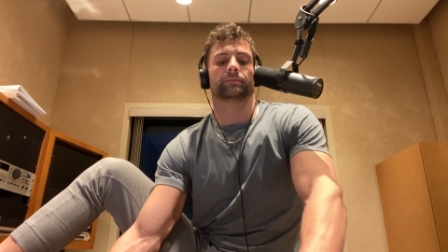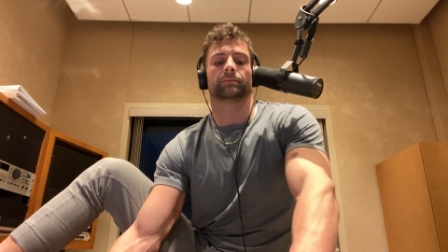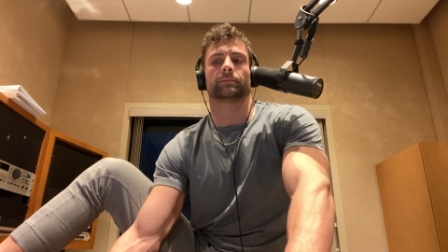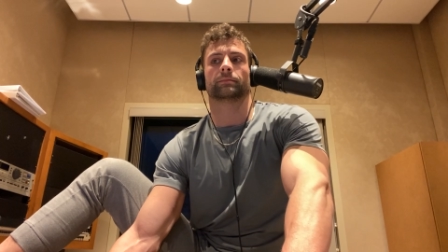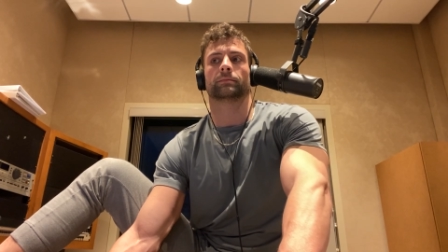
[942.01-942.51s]

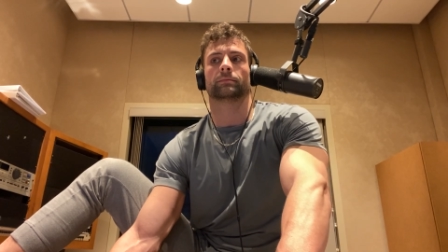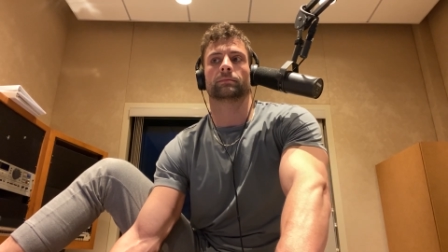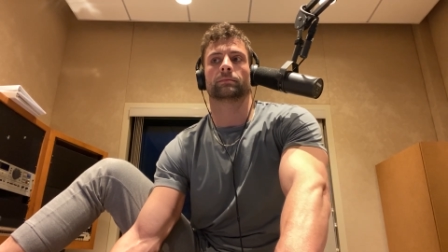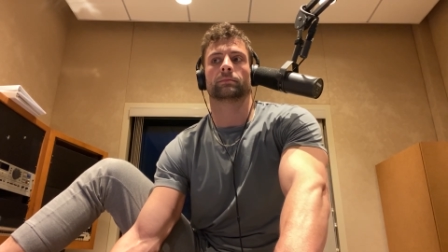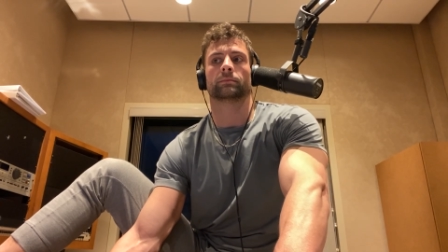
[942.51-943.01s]
So when
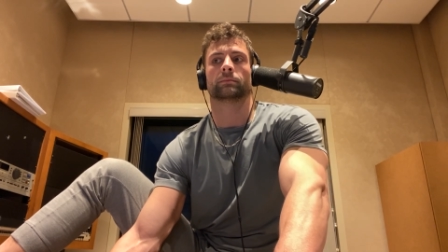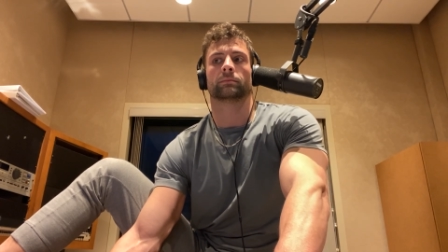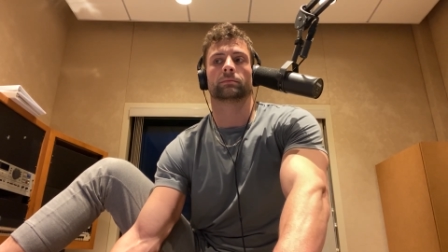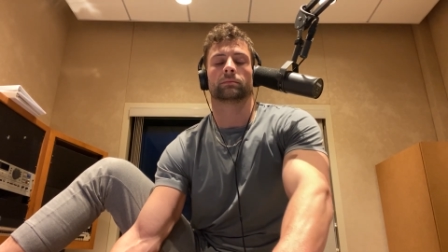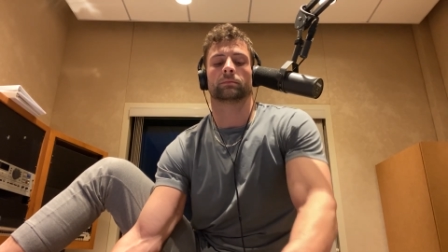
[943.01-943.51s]
I want to watch
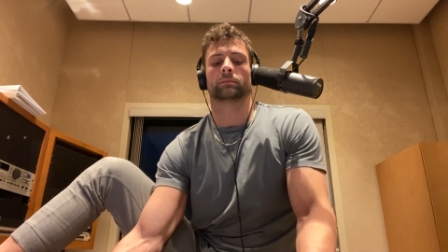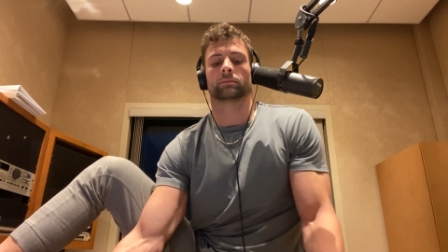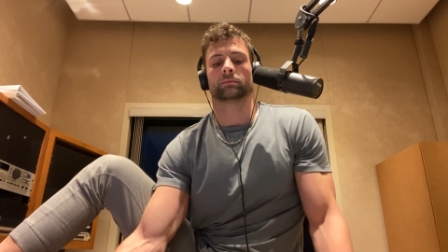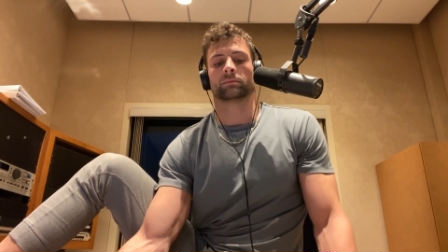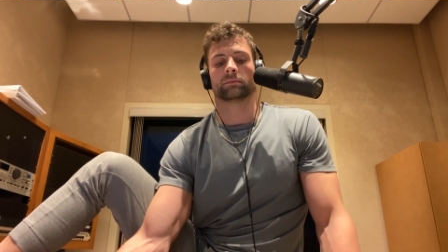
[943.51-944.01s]
somebody's
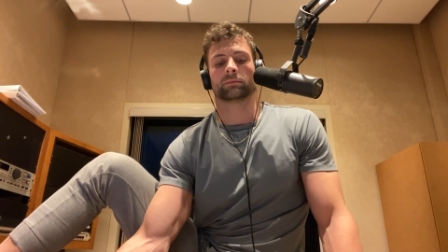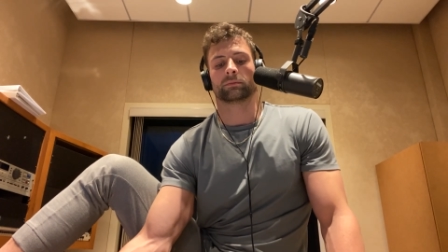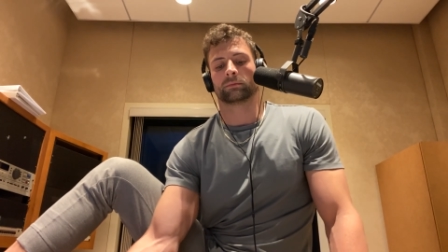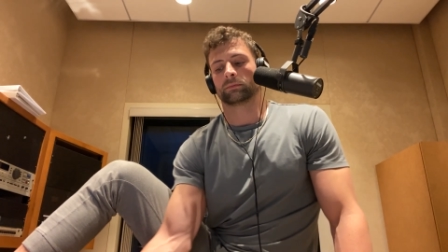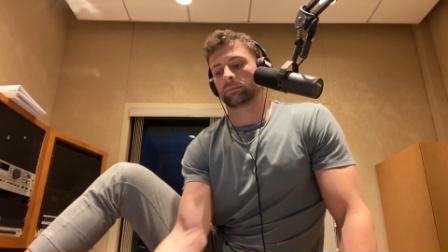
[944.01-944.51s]

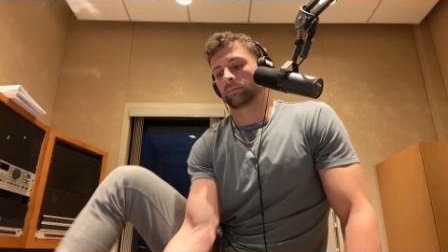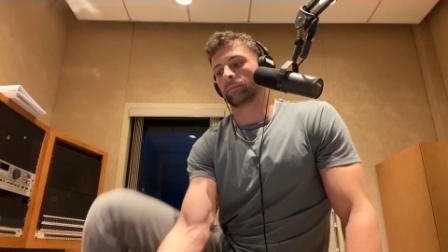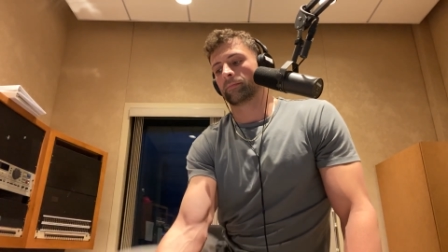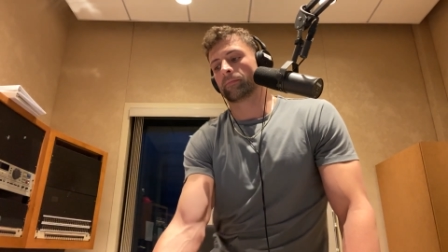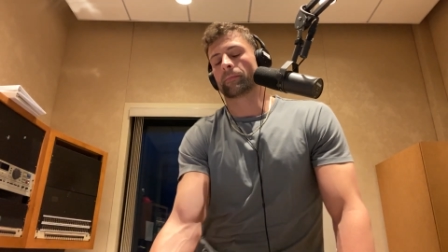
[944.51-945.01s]
story on
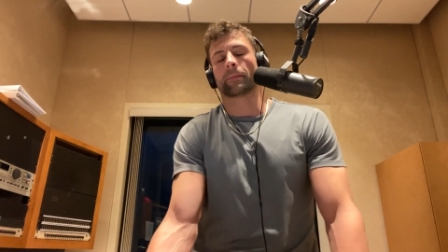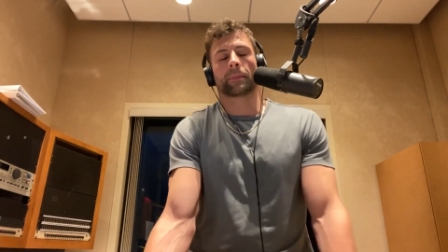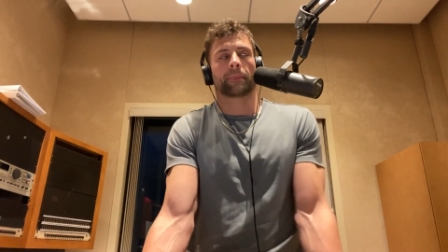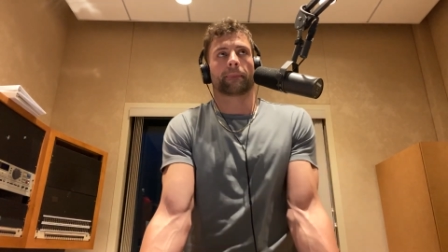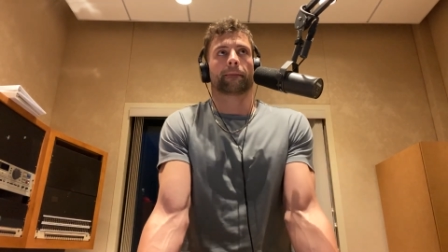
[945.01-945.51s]
Instagram, but I
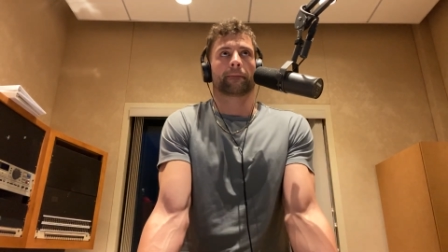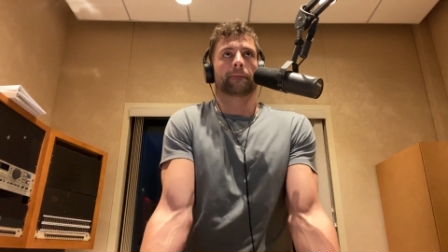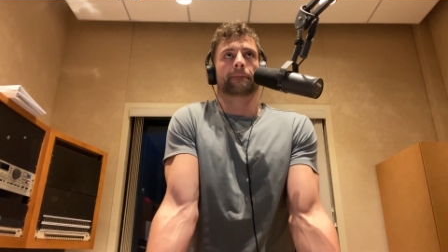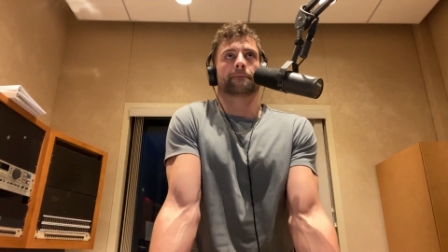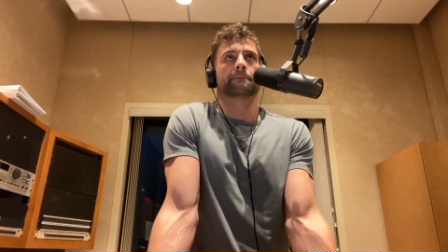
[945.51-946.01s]
don't want them
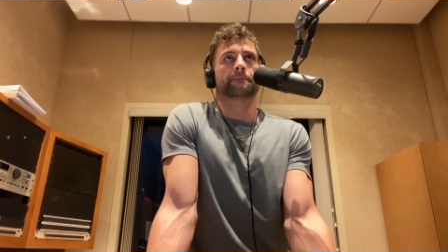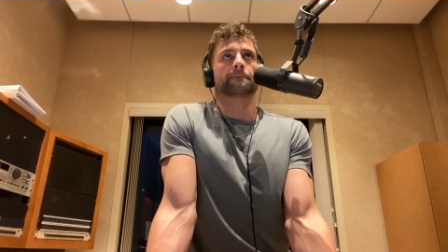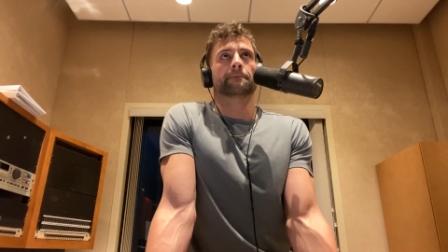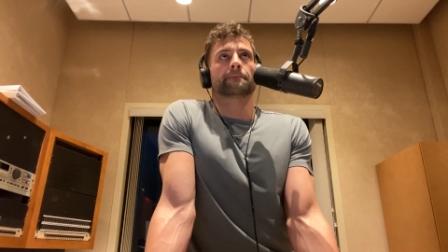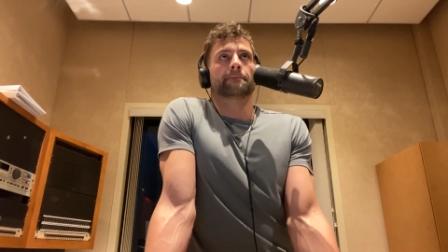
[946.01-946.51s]
to see that I'm
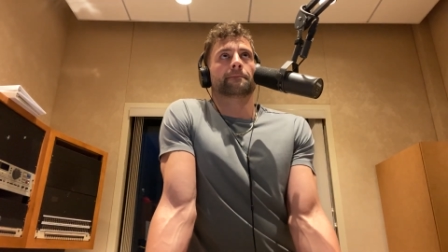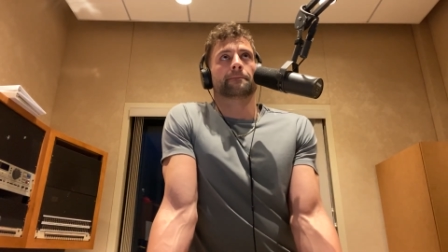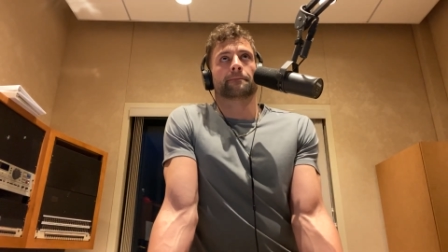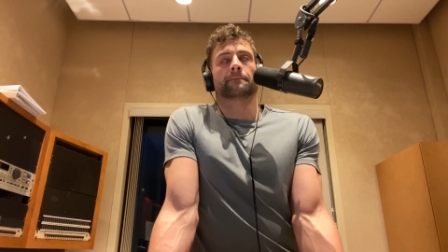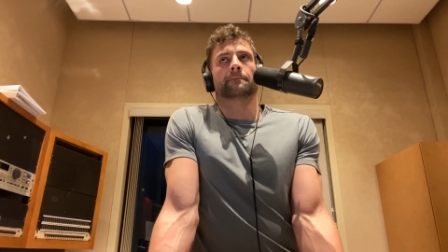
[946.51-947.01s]
watching their
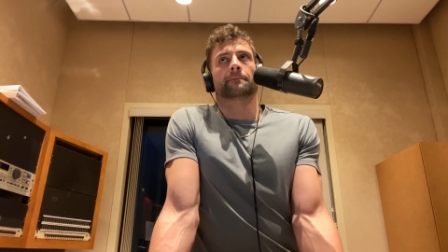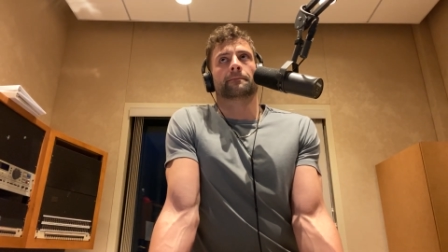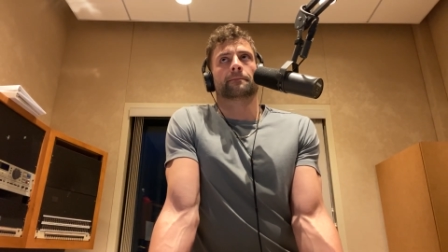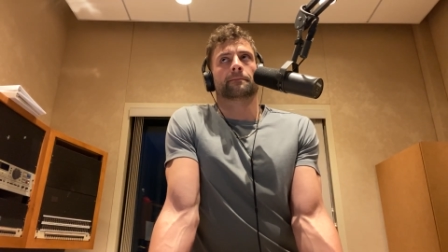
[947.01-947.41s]
story,